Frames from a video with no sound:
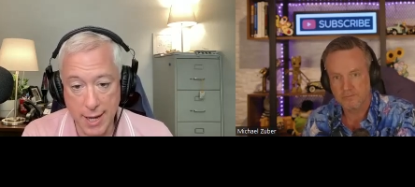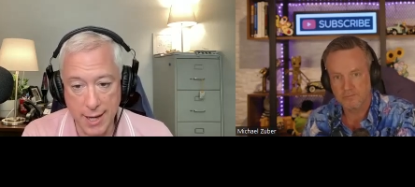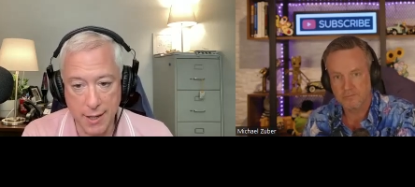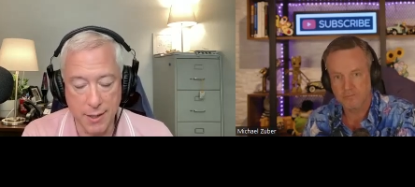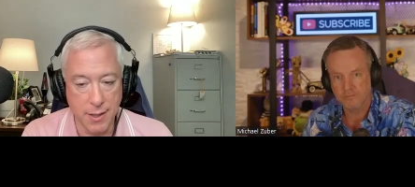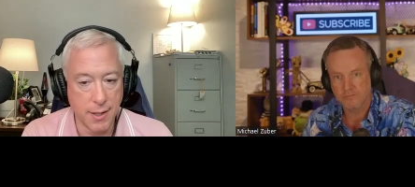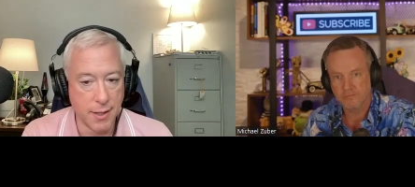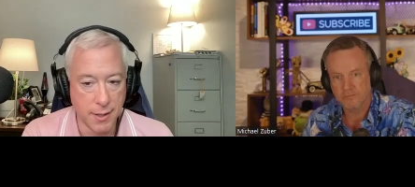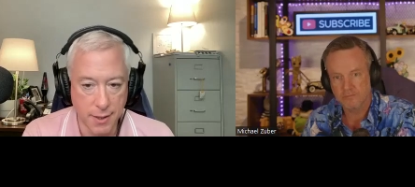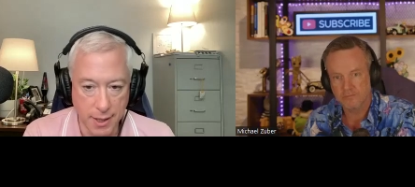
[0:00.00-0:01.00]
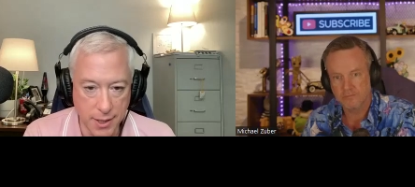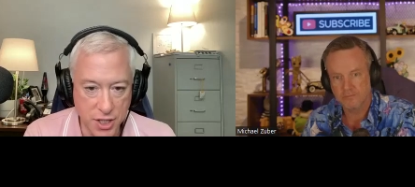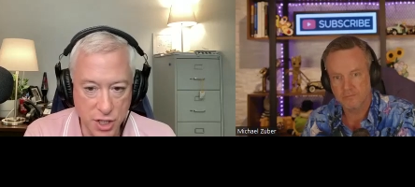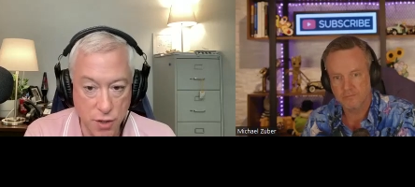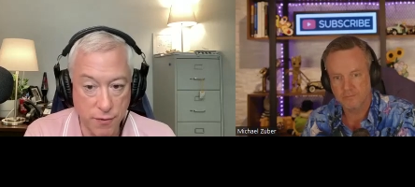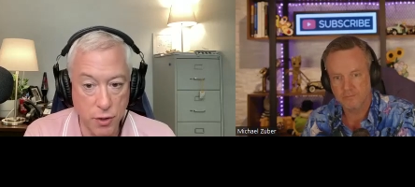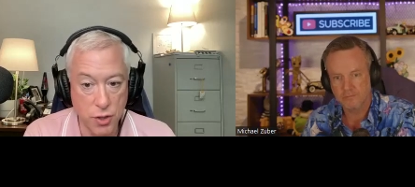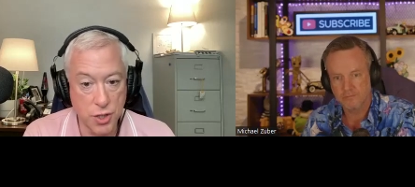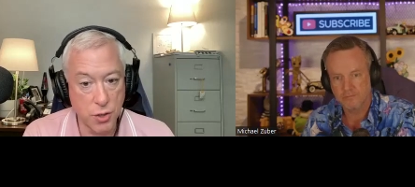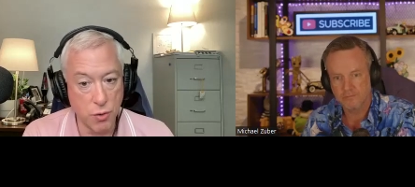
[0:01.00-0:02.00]
Speaker 1: It's easier for you
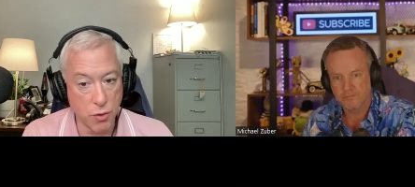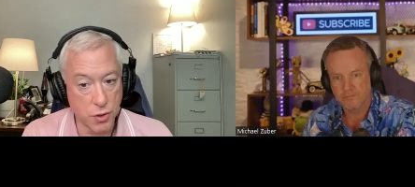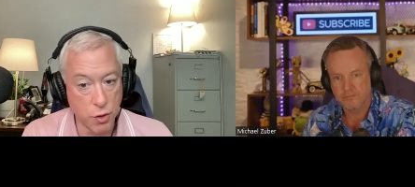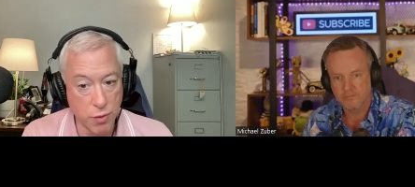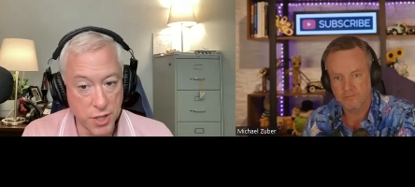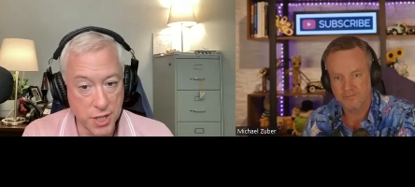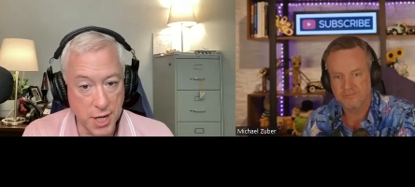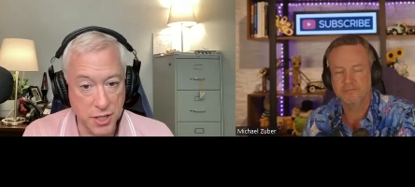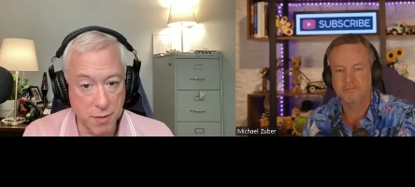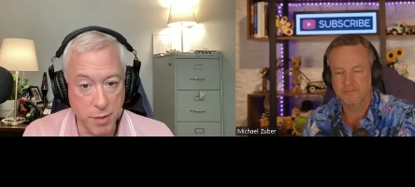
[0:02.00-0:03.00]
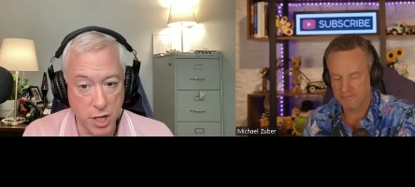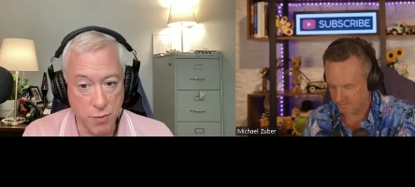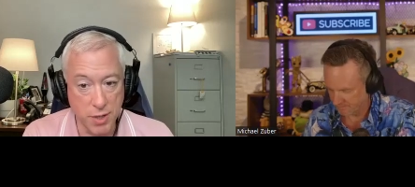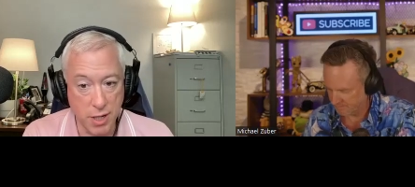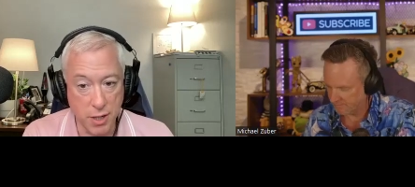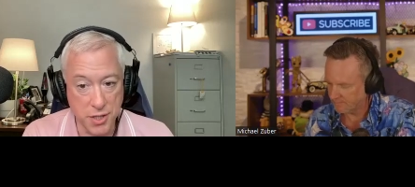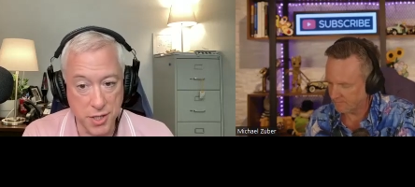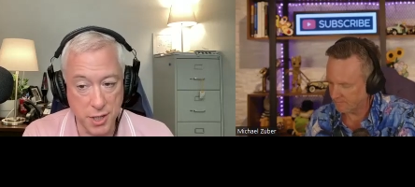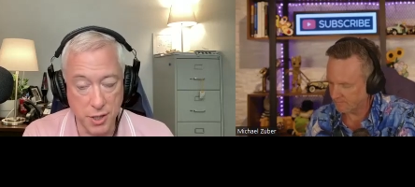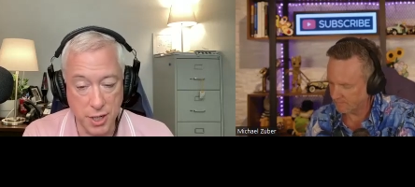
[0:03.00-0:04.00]
to just Google Two Bridges Asset Management
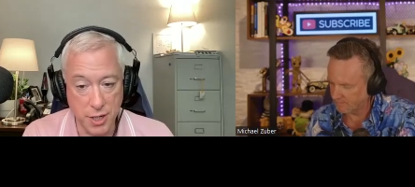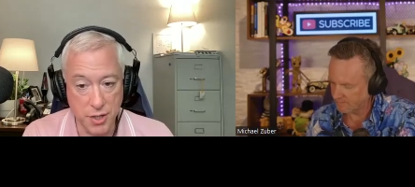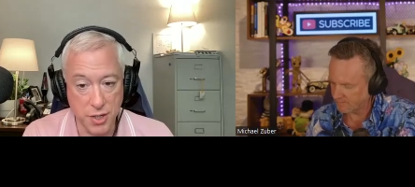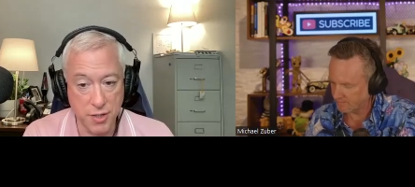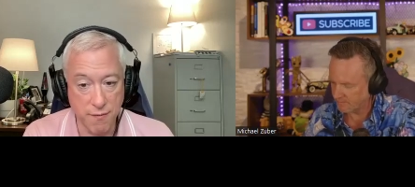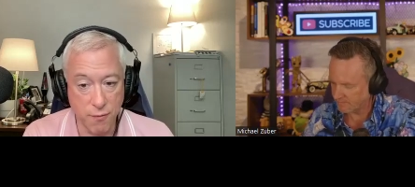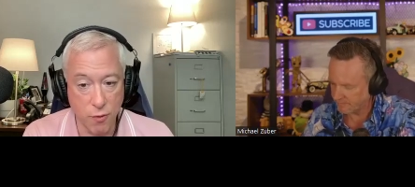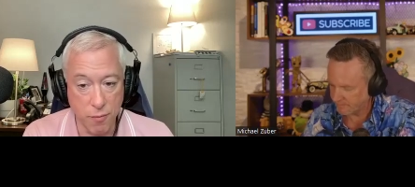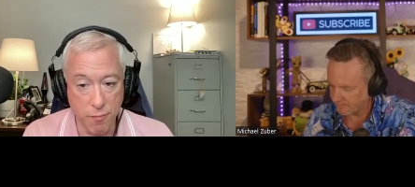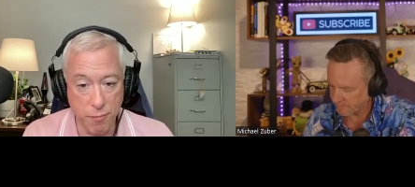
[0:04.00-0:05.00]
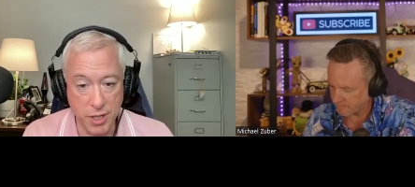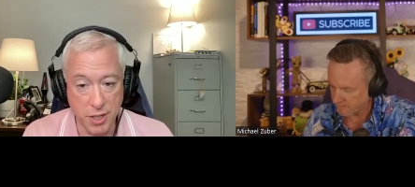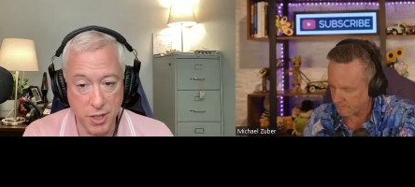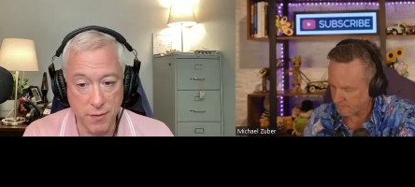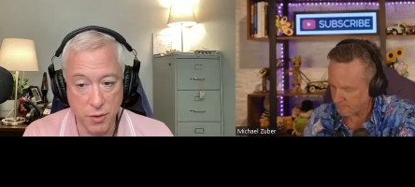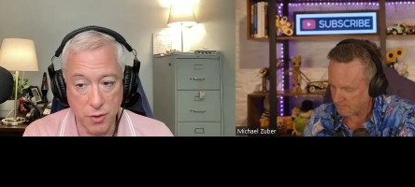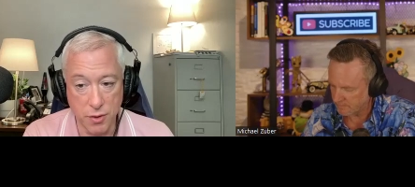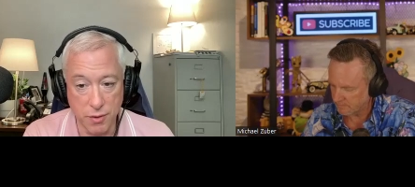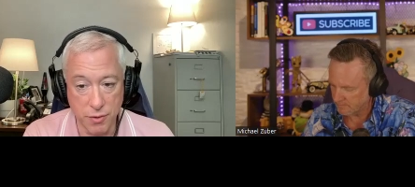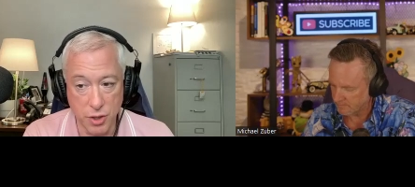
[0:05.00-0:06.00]
LLC than it is for me to give you
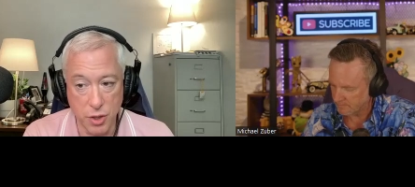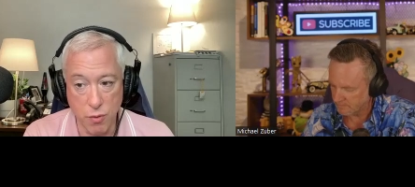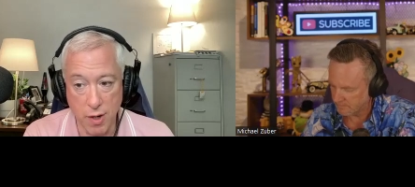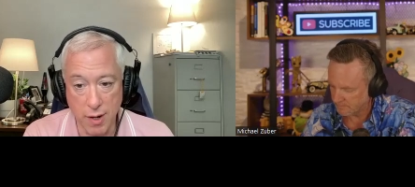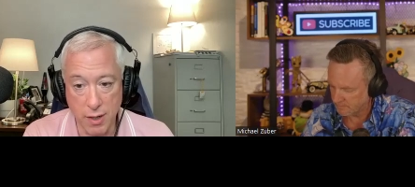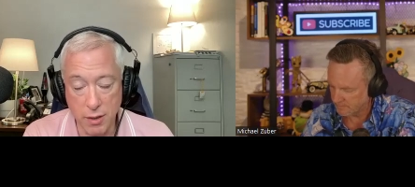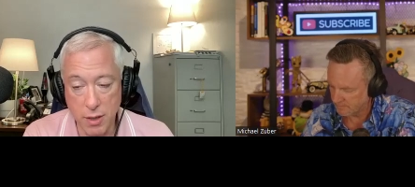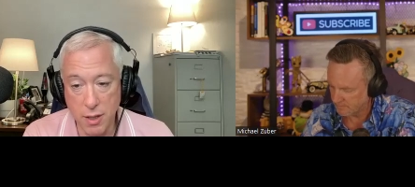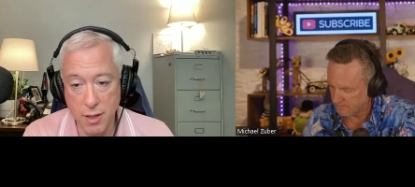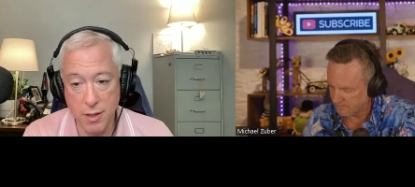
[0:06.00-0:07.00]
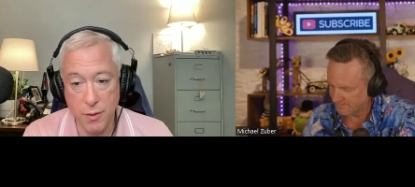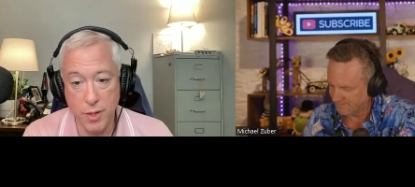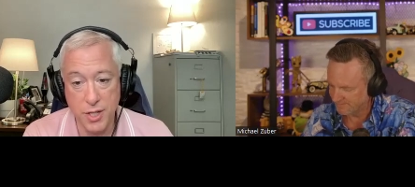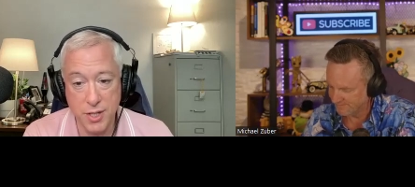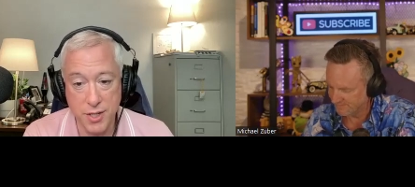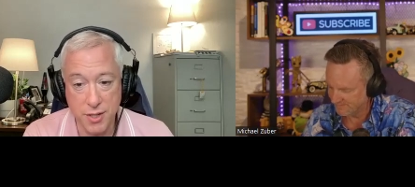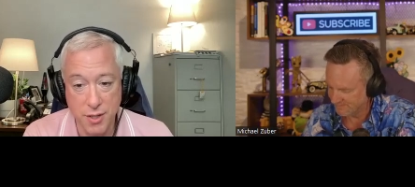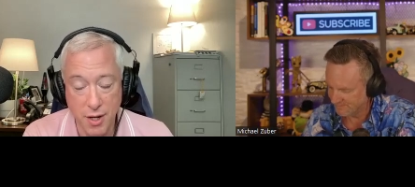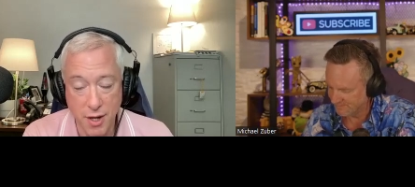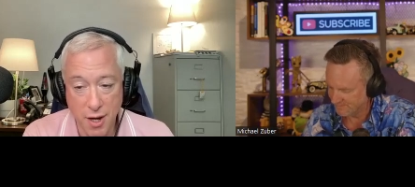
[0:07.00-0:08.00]
the URL, which
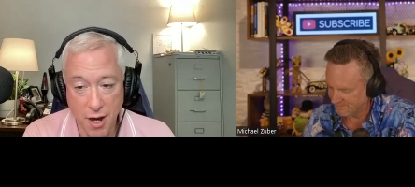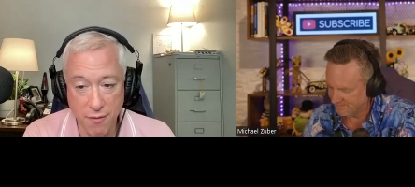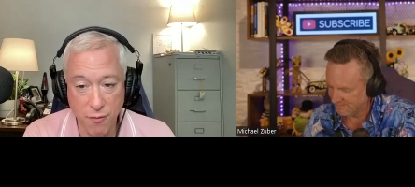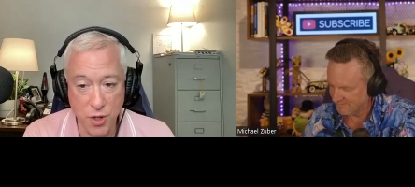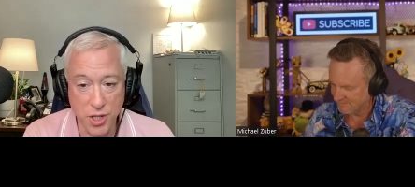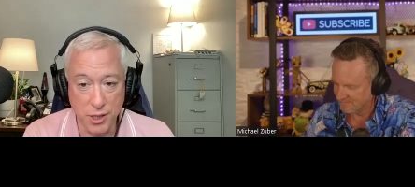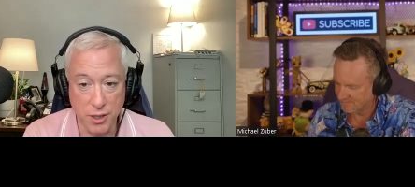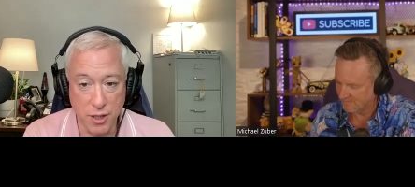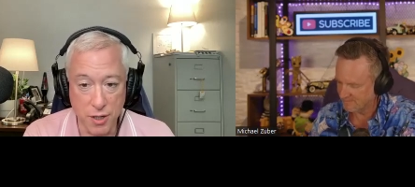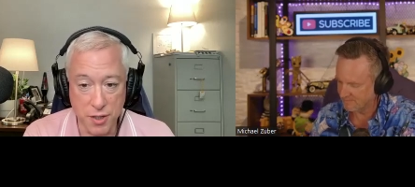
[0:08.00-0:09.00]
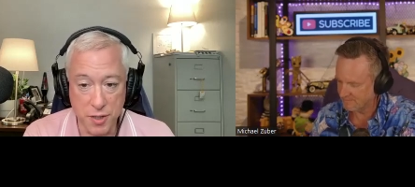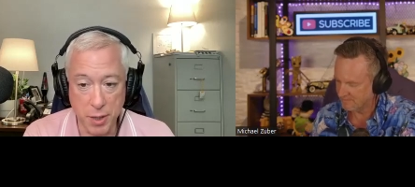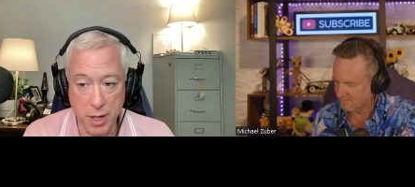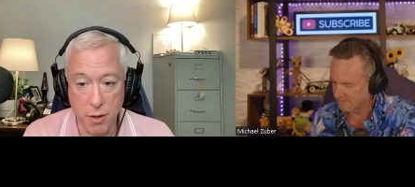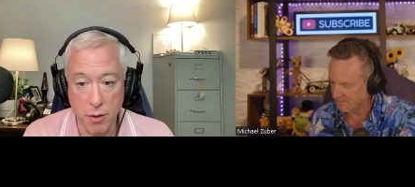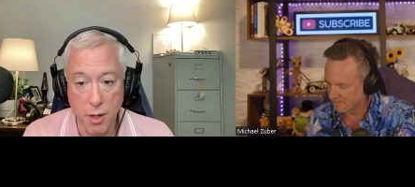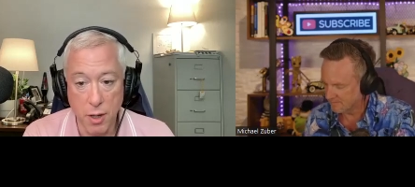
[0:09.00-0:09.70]
is unfortunately a little hard to spell